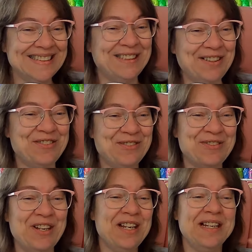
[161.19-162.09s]

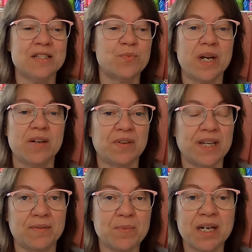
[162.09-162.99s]
It's way over
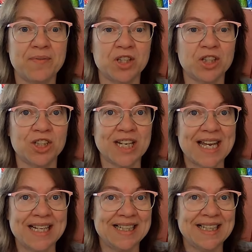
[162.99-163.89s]
there. I'm not even going to look
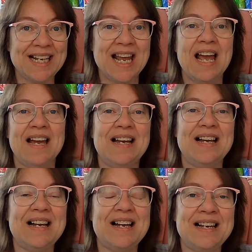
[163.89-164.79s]
at it.
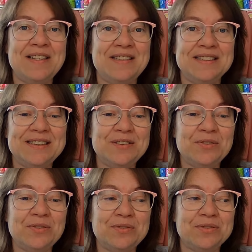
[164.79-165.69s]

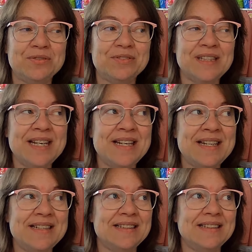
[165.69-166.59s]
So
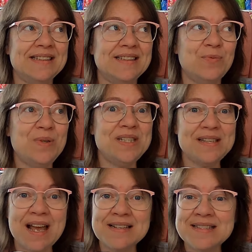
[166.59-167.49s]
we
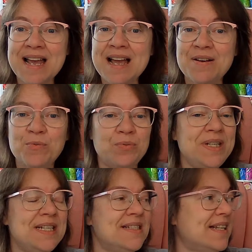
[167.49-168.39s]
sat down. Well, we
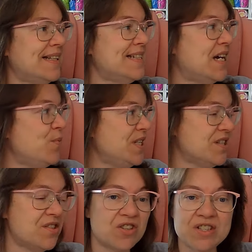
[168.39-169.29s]
didn't sat down. We
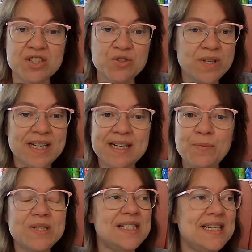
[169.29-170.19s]
just started doing it. And it
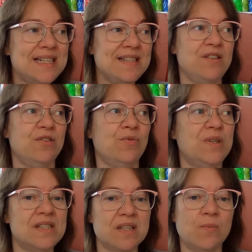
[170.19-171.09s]
was easier with
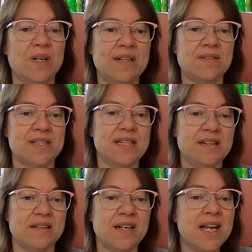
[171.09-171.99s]
someone else
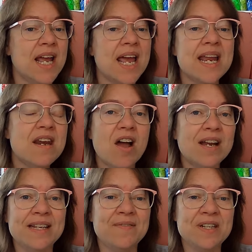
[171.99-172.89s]
here. And not
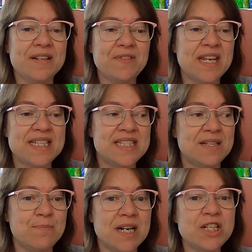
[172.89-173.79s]
even if they did
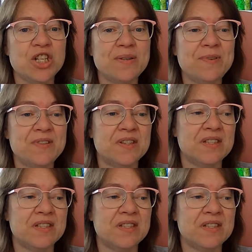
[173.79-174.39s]
much, it was,